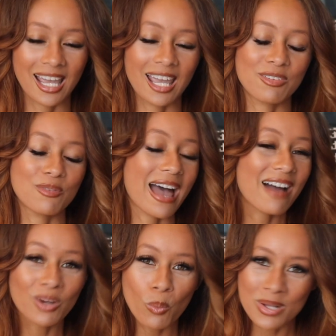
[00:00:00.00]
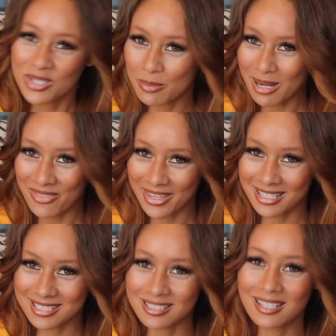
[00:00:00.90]
If you've ever wondered about
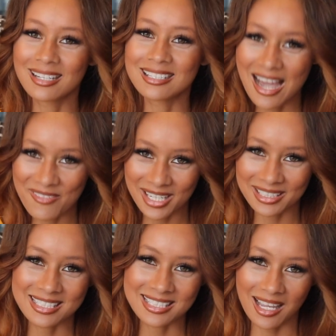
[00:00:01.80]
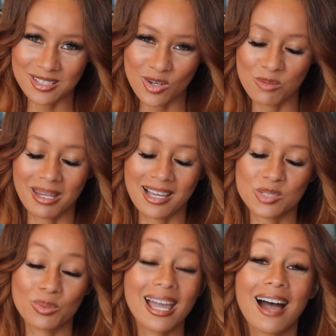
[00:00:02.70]
this, definitely stay tuned
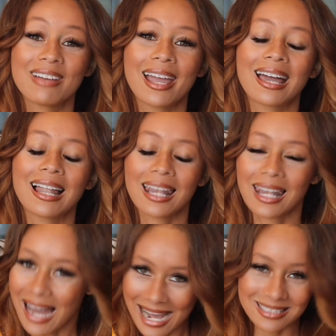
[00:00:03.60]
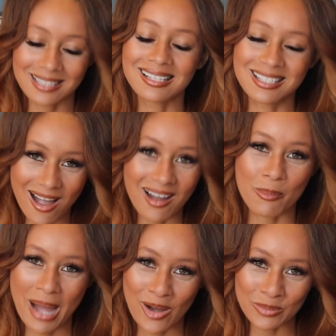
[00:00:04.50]
because we have a lot to talk
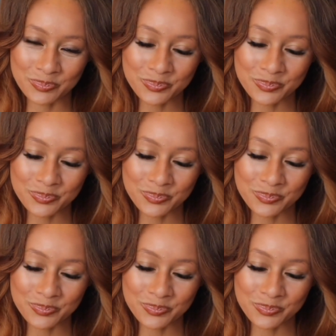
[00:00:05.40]
about.